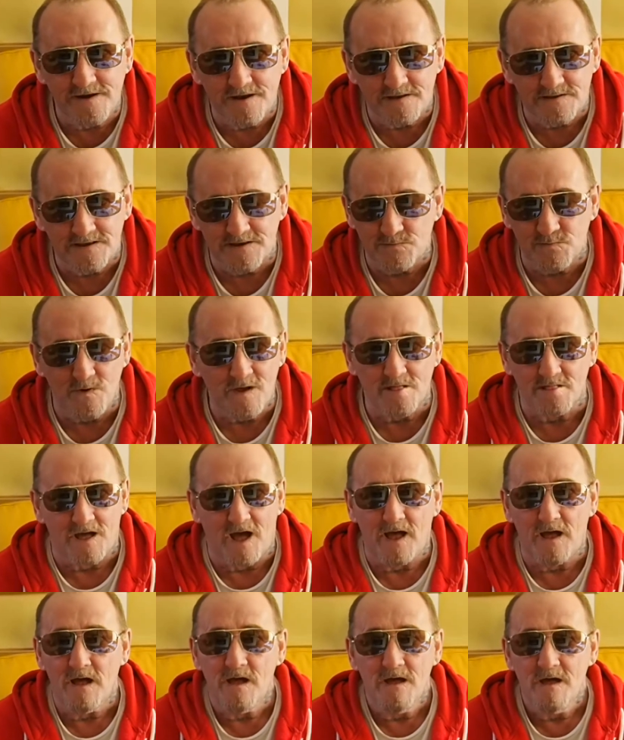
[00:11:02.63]
I says, well,
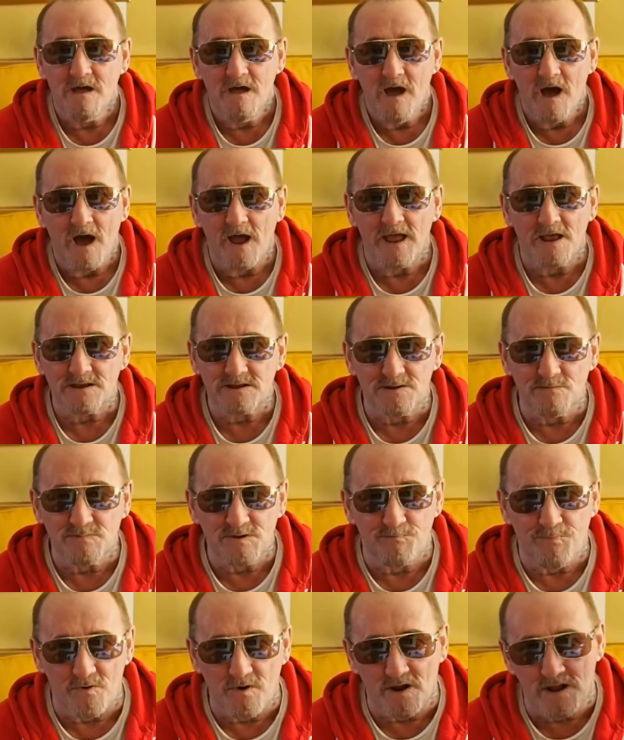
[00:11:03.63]
I asked them to
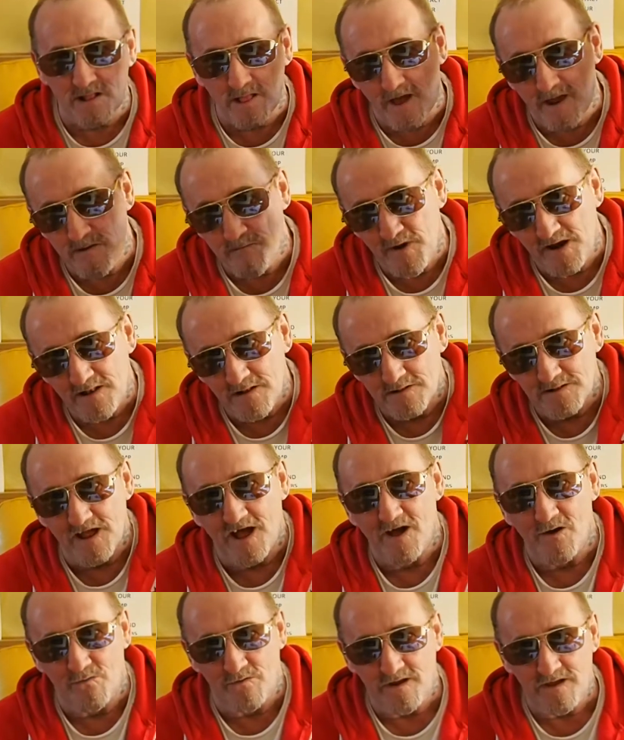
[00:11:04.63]
put a clay middle
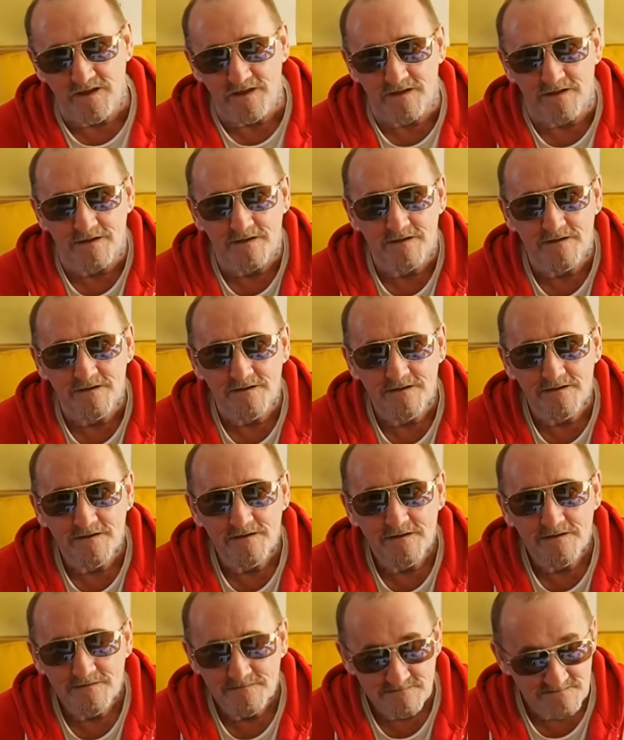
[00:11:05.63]
down it.
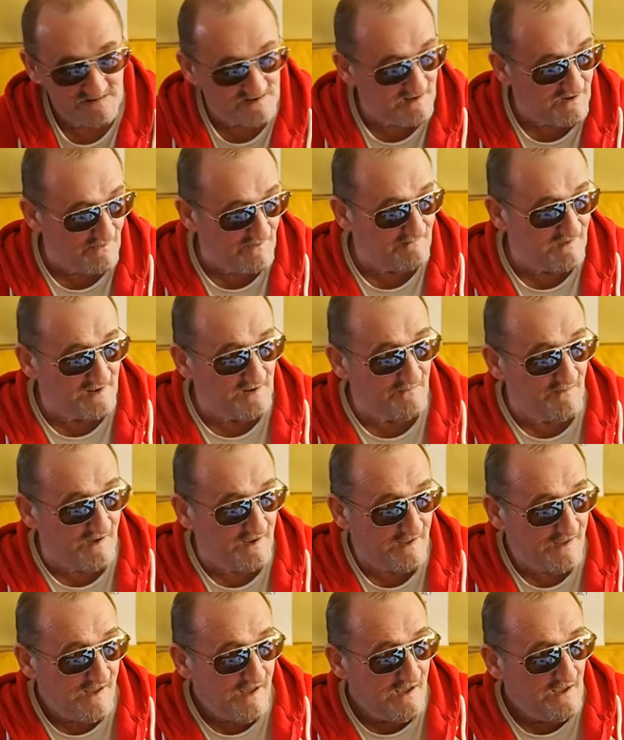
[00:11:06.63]
So anyway,
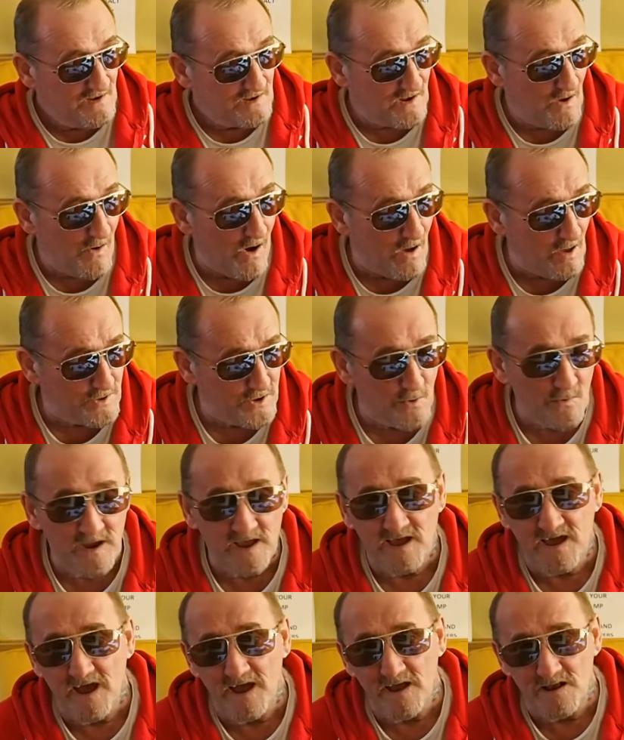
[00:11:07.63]
so all you in
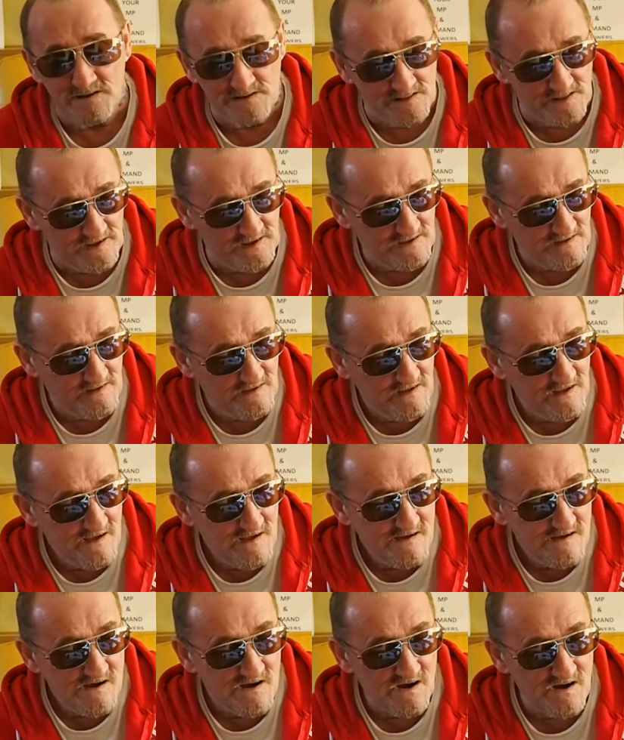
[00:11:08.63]
Kingsley
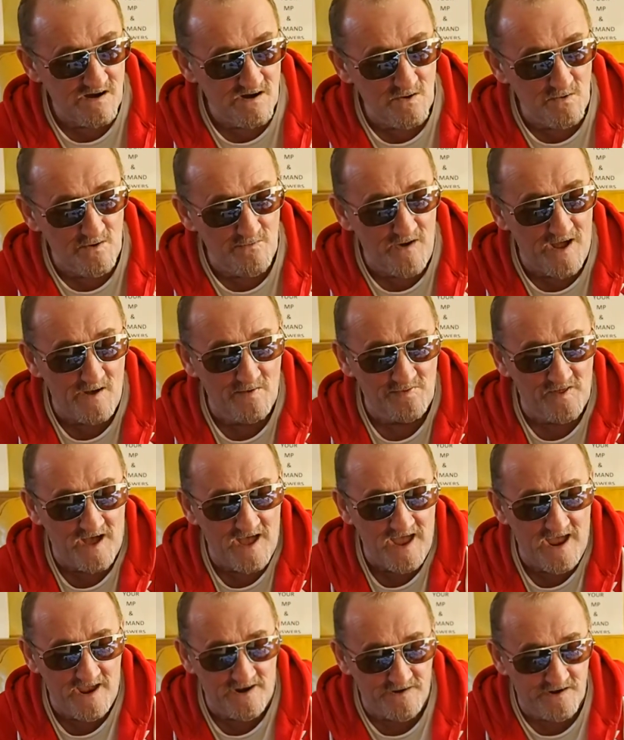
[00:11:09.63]
who are around that
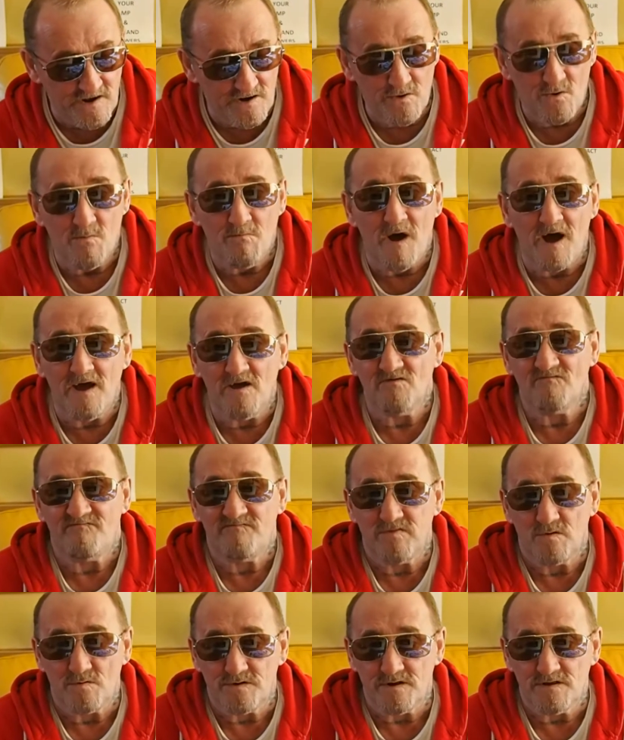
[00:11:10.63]
area who might have
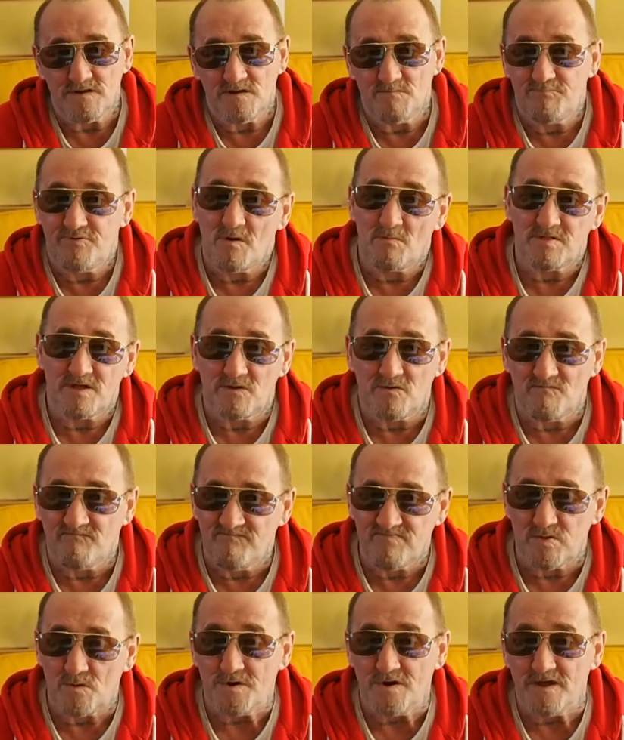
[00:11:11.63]
flooded, you probably could
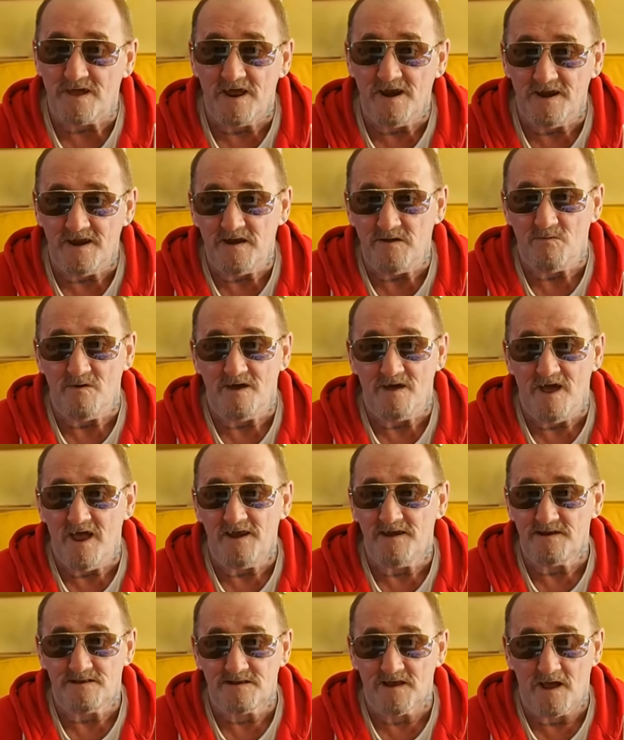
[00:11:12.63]
flood again anyway at
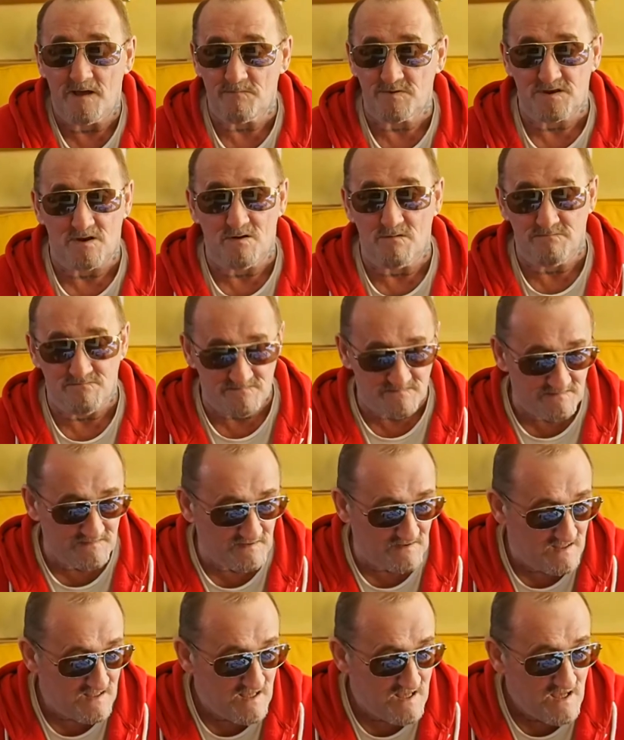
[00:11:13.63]
any time, so
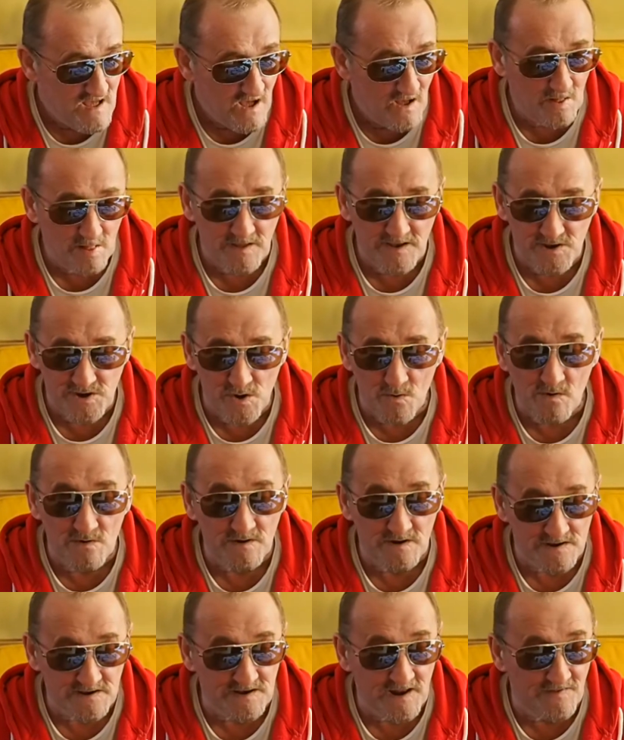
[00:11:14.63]
at least you
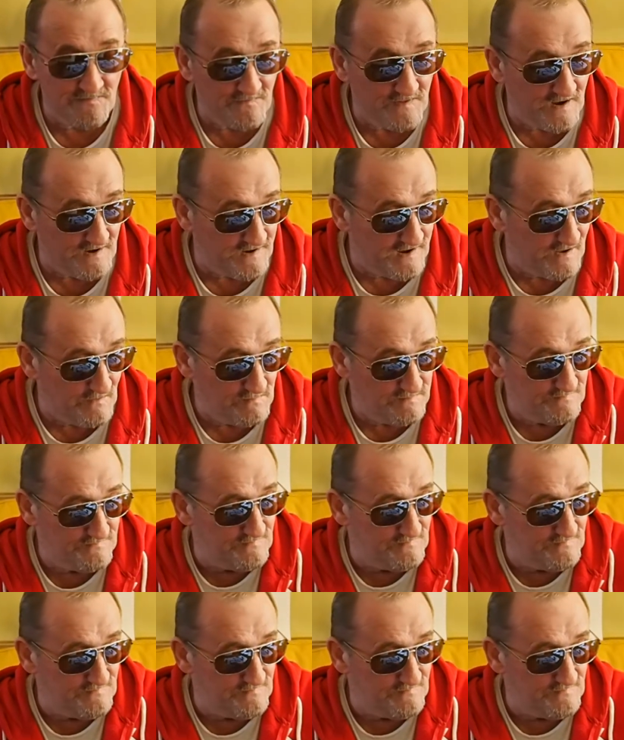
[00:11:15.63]
understand that now.